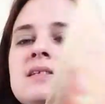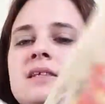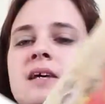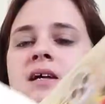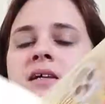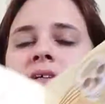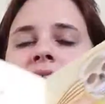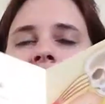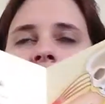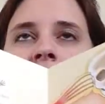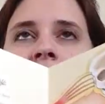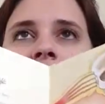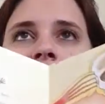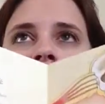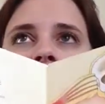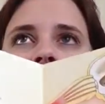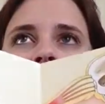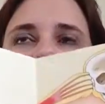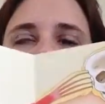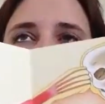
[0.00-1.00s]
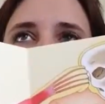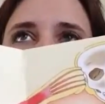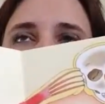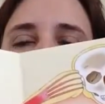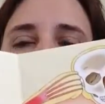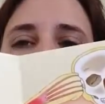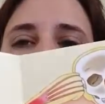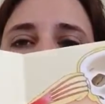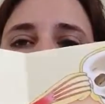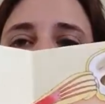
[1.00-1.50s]
Inside
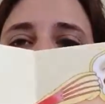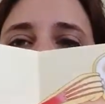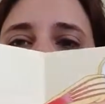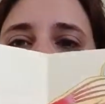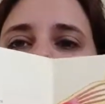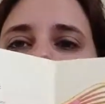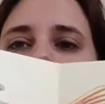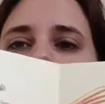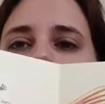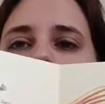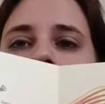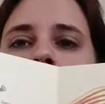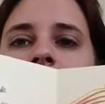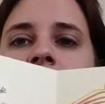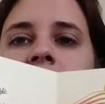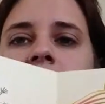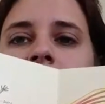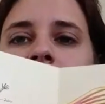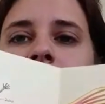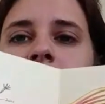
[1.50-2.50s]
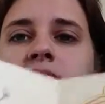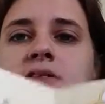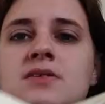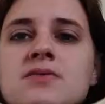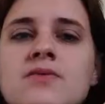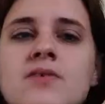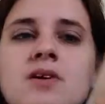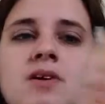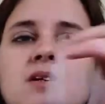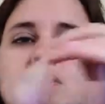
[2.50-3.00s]
the Universe, just lots of
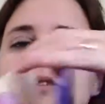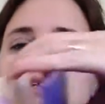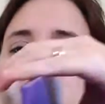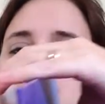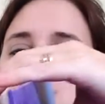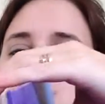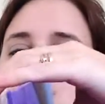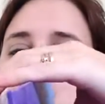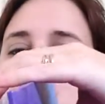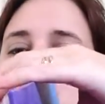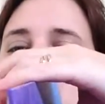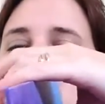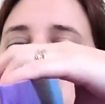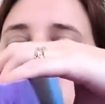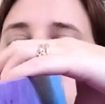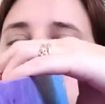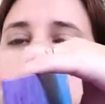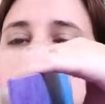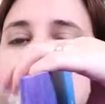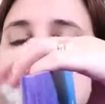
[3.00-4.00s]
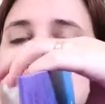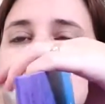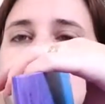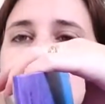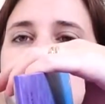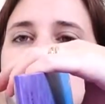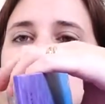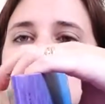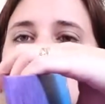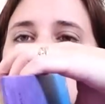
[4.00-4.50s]
different topics that are
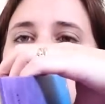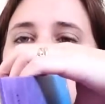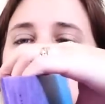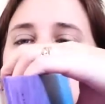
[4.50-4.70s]
covered